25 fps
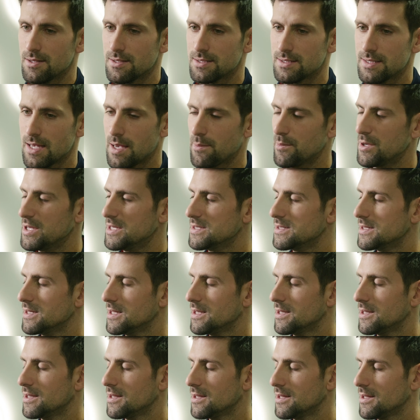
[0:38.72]
semis
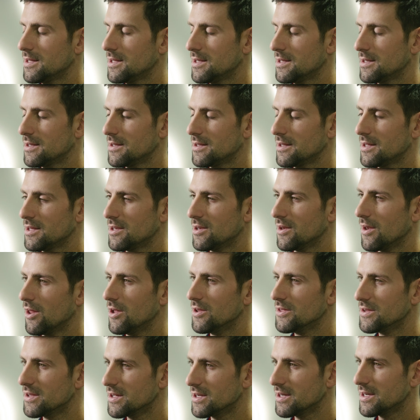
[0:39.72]
in
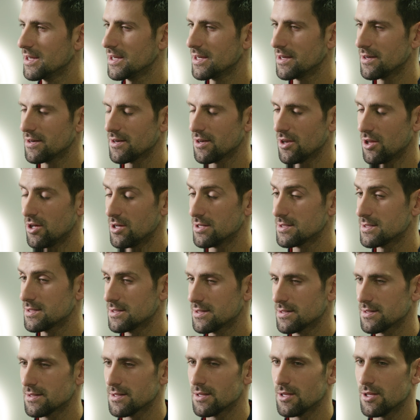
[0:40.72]
London and
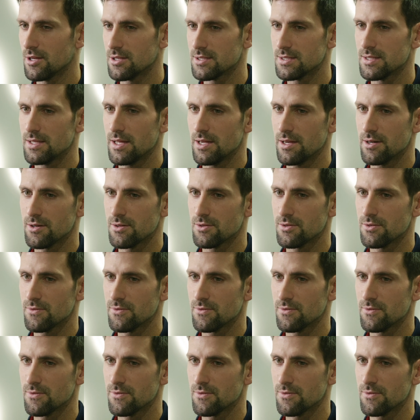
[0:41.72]
lost there